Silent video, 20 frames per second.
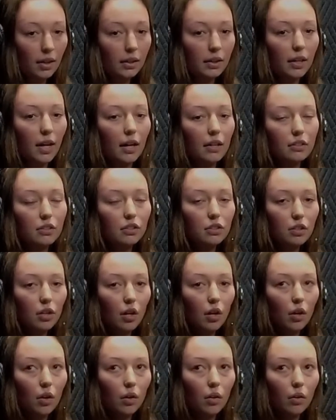Yeah,
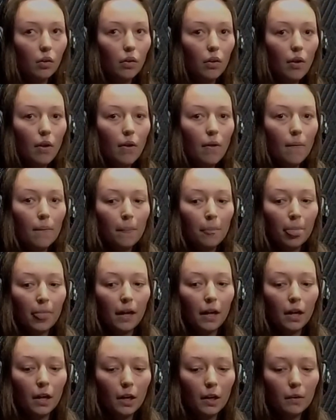so
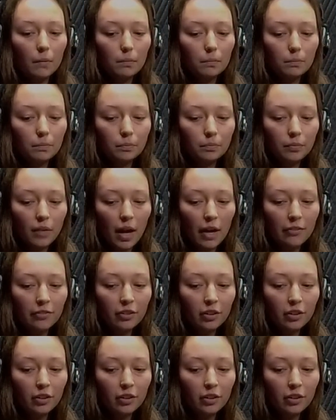I